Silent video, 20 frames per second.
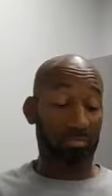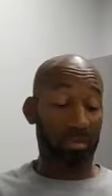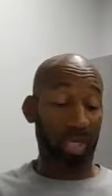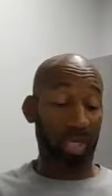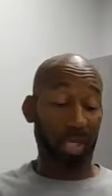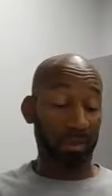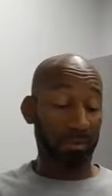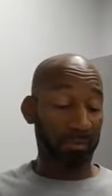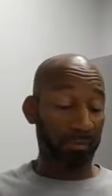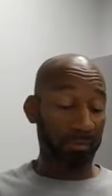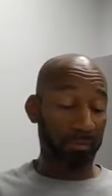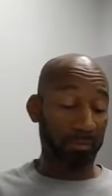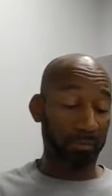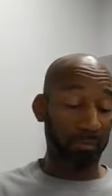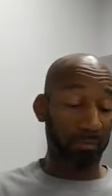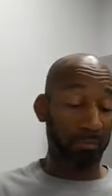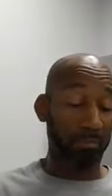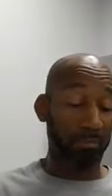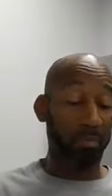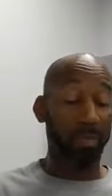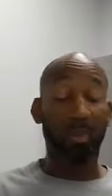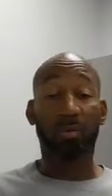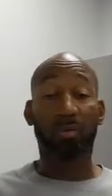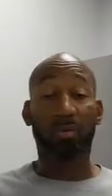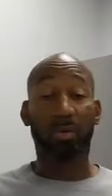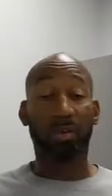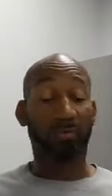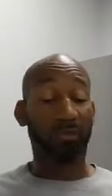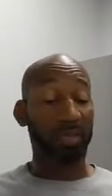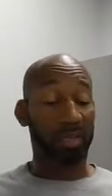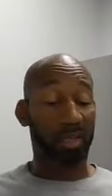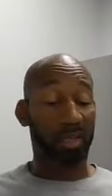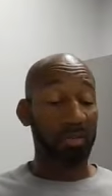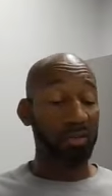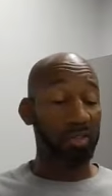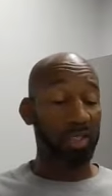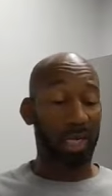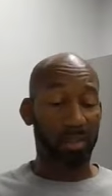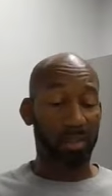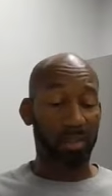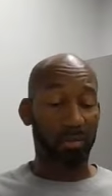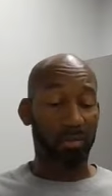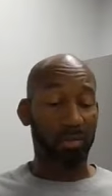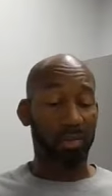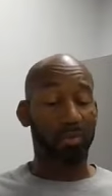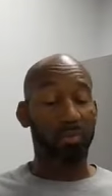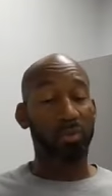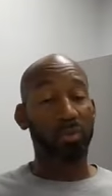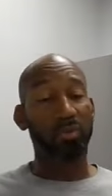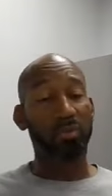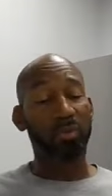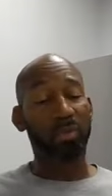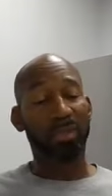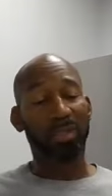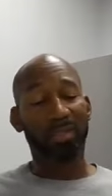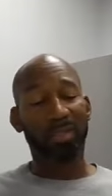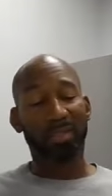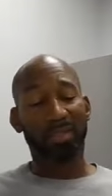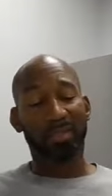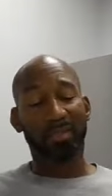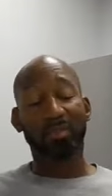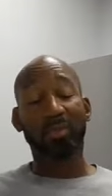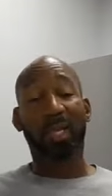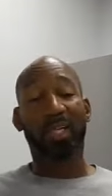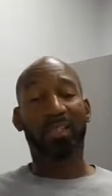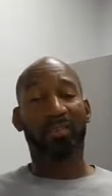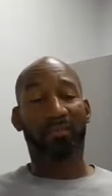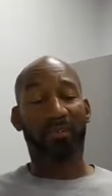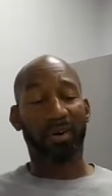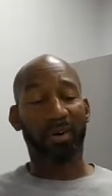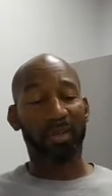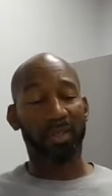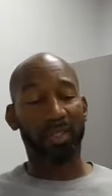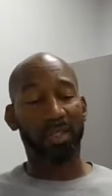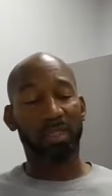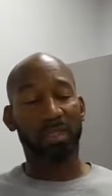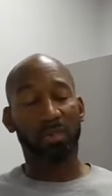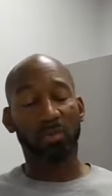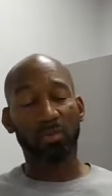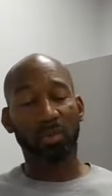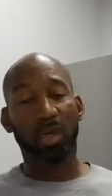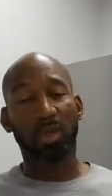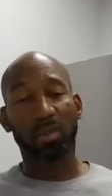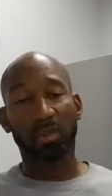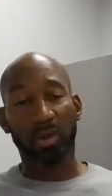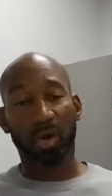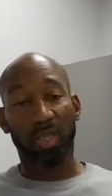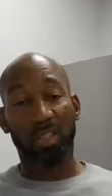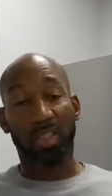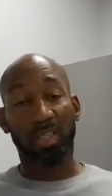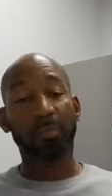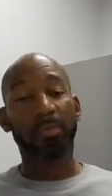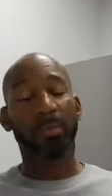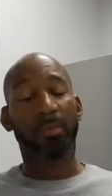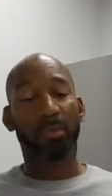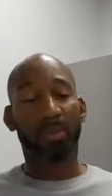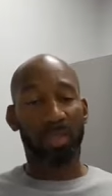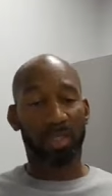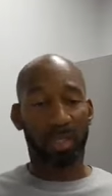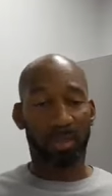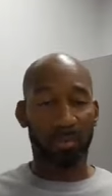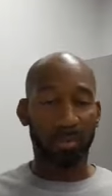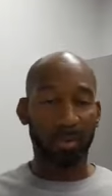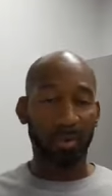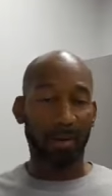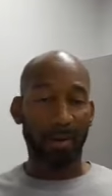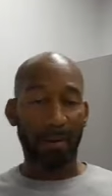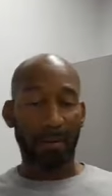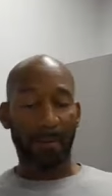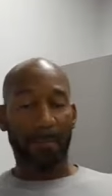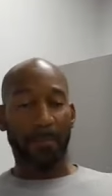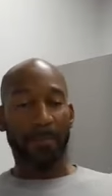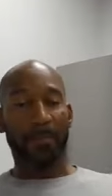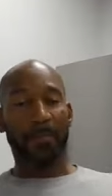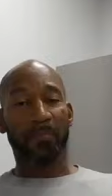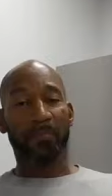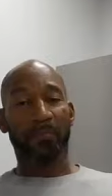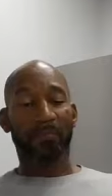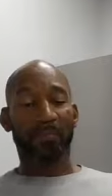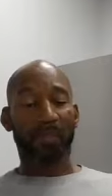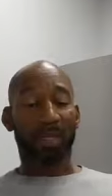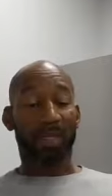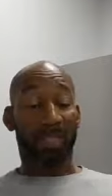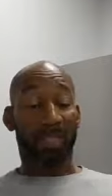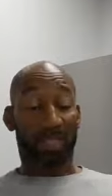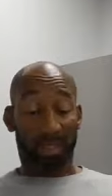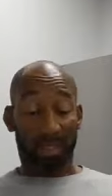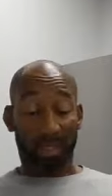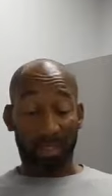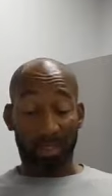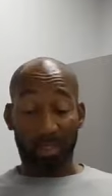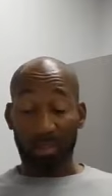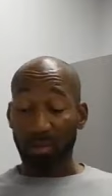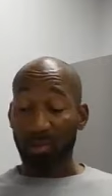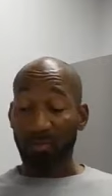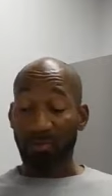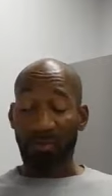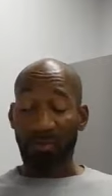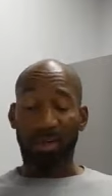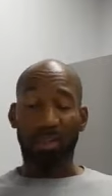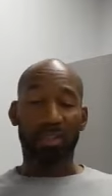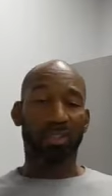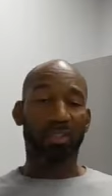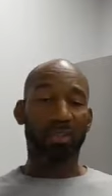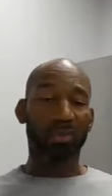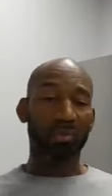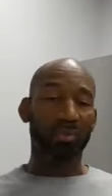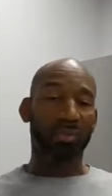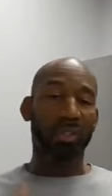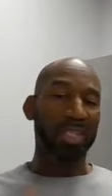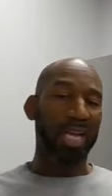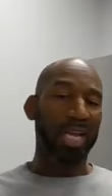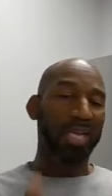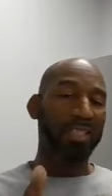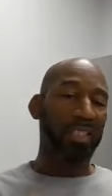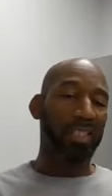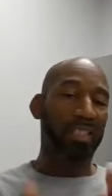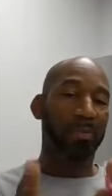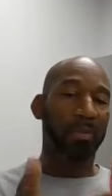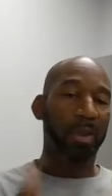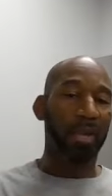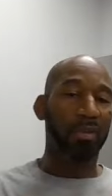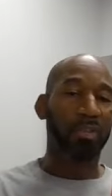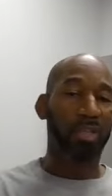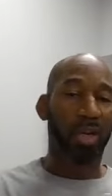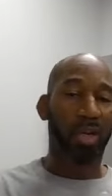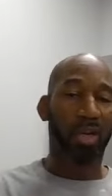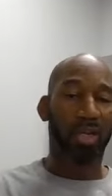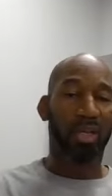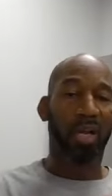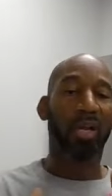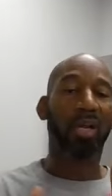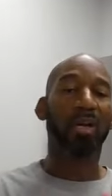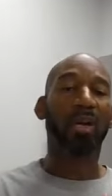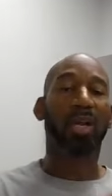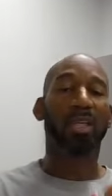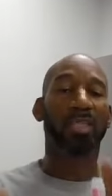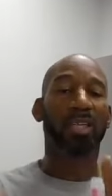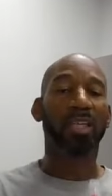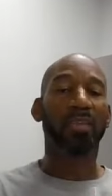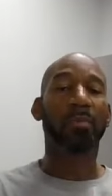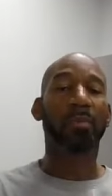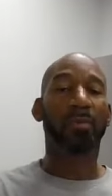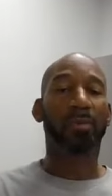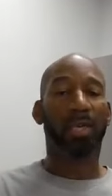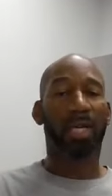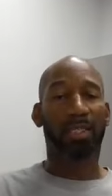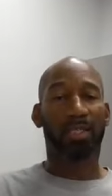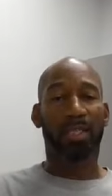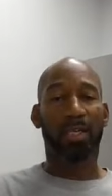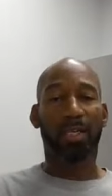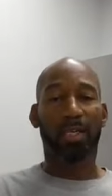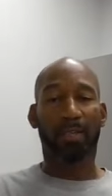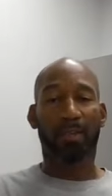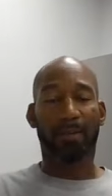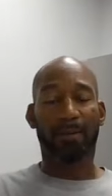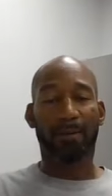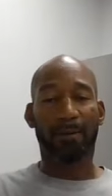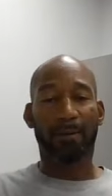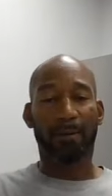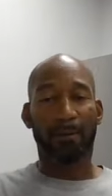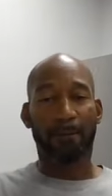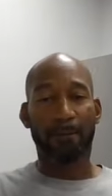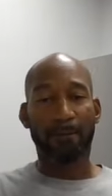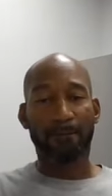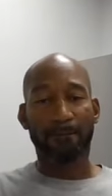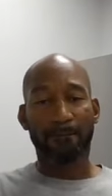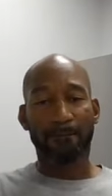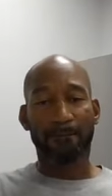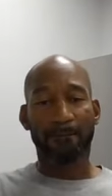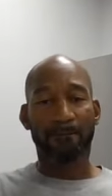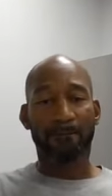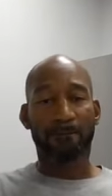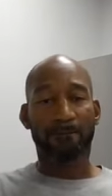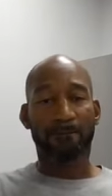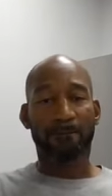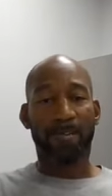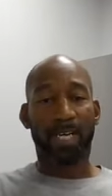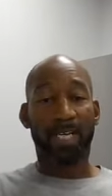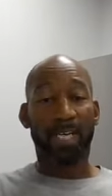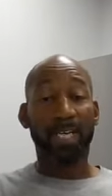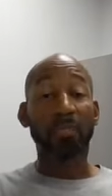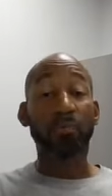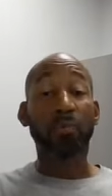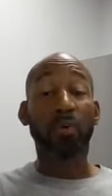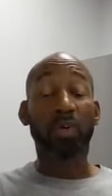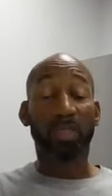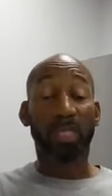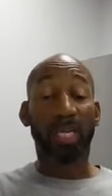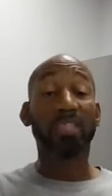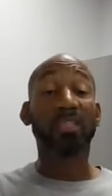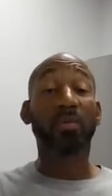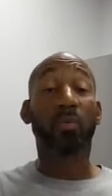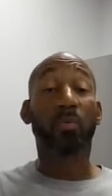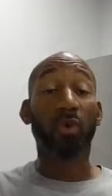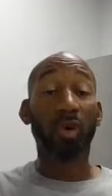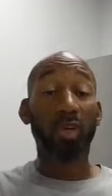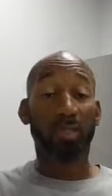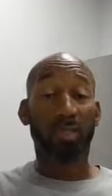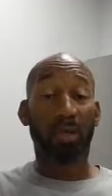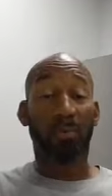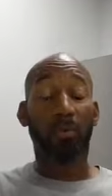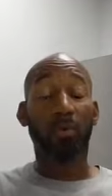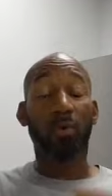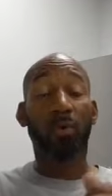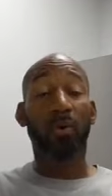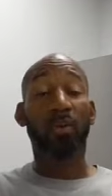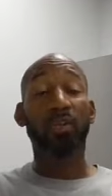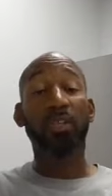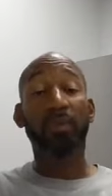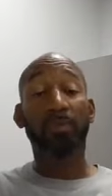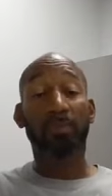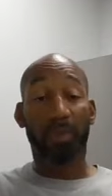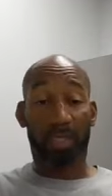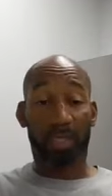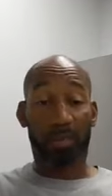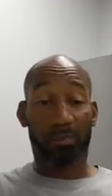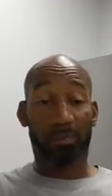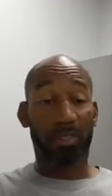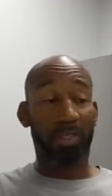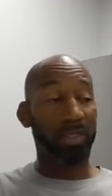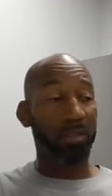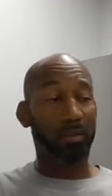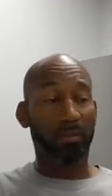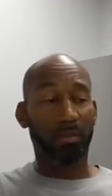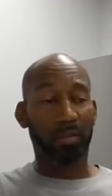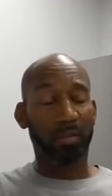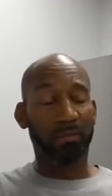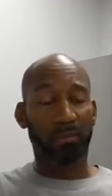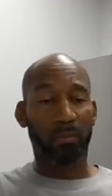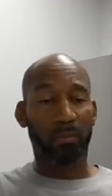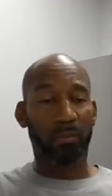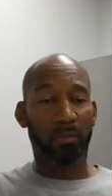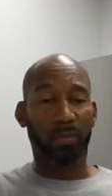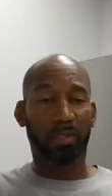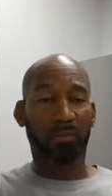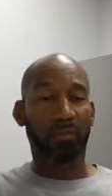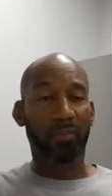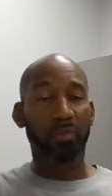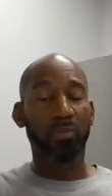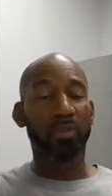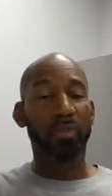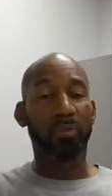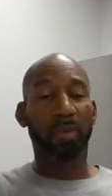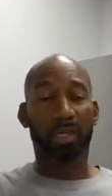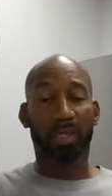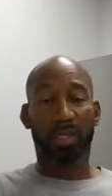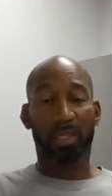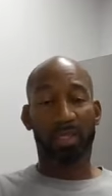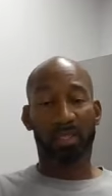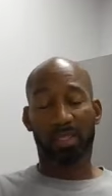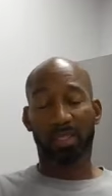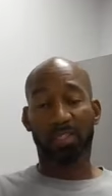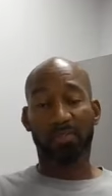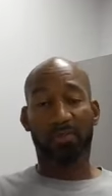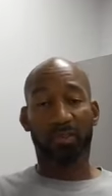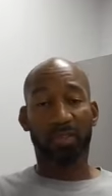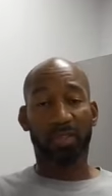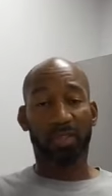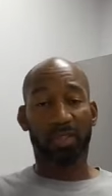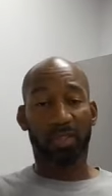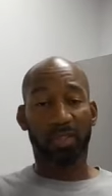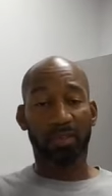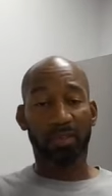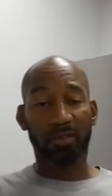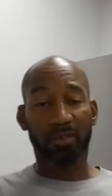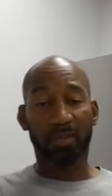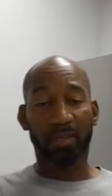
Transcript: Hey, but don't convince others not to because when you do like the Pharisees you, you cause other people to stumble, like Jesus told the Pharisees, you it's not just about y'all. Y'all are causing other people not to get in. And that's the word. That's the worst, a more worthy punishment than even you just making a decision for yourself.